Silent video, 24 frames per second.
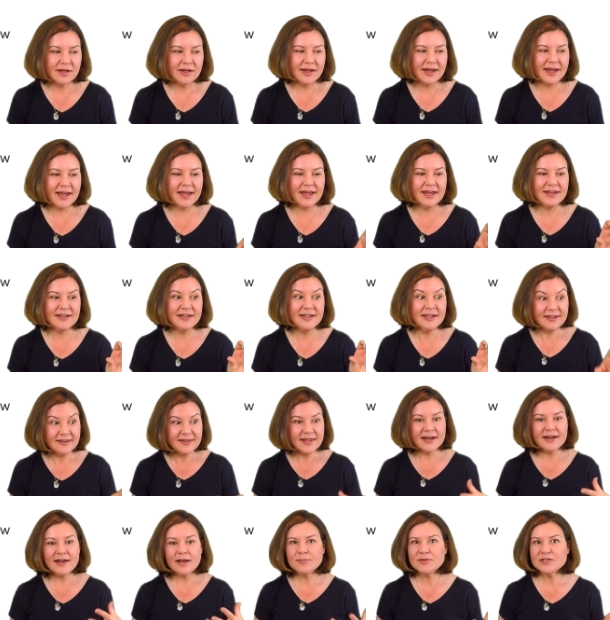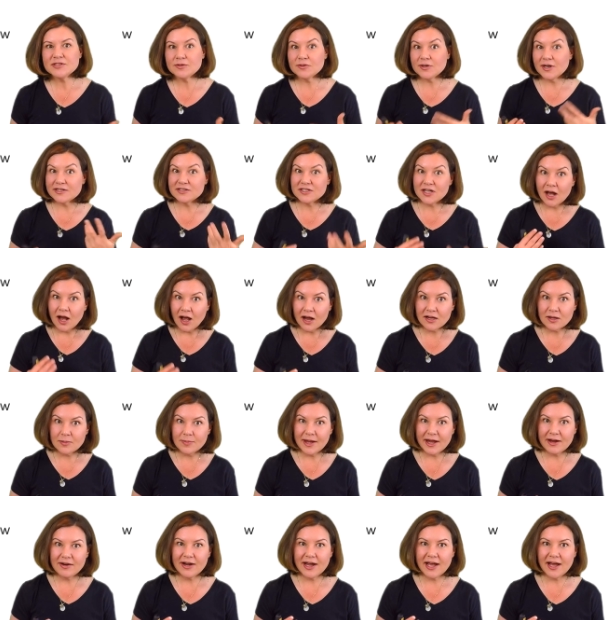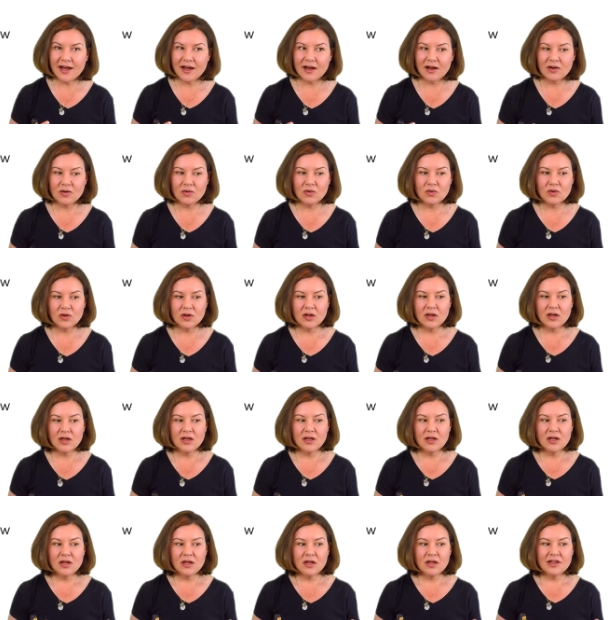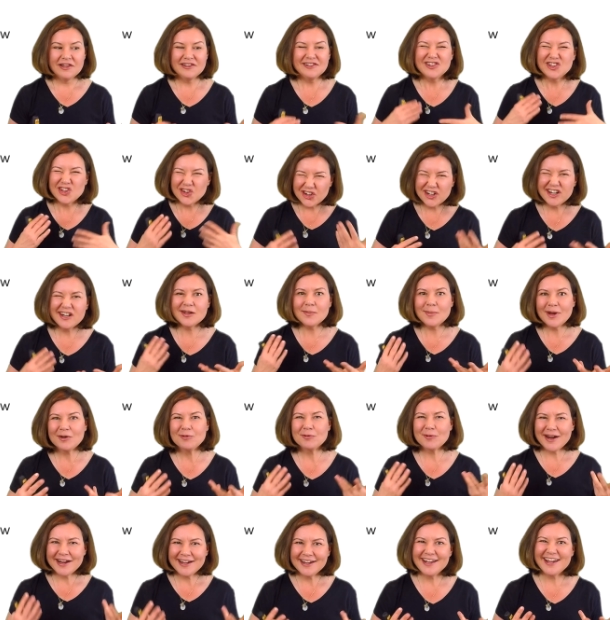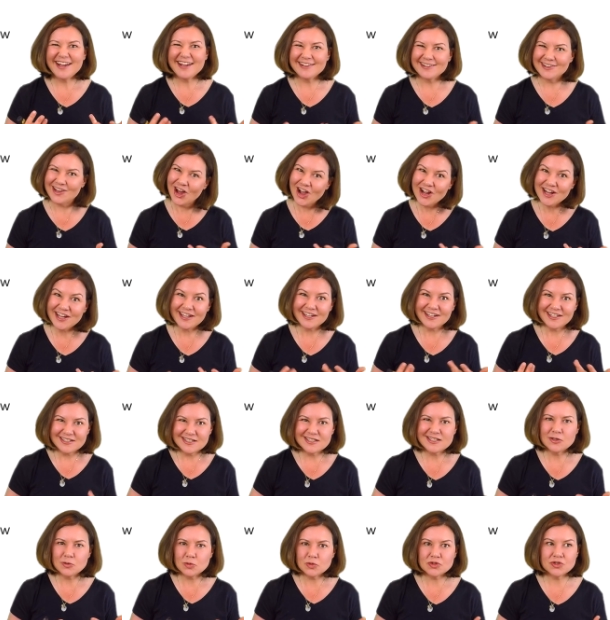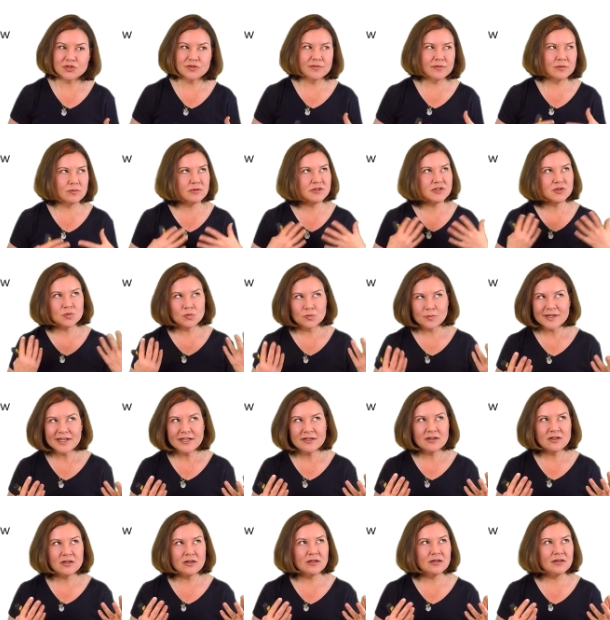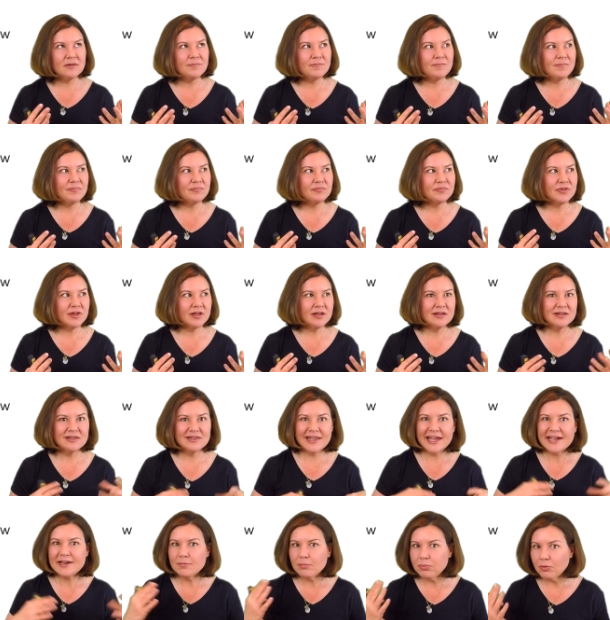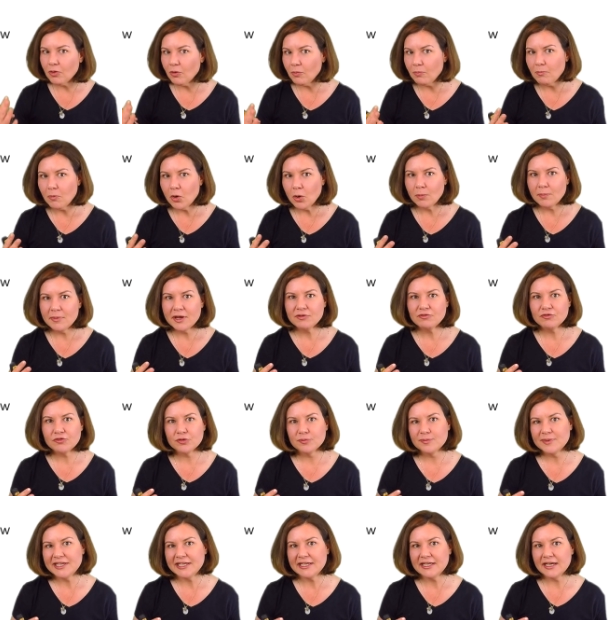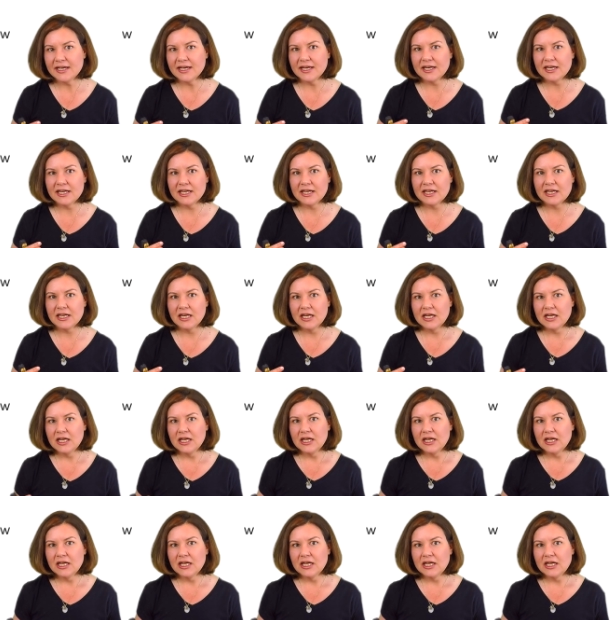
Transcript: And in that episode, I talk about how learning about write ahead logging in SQL Server was a real light bulb moment for me, and it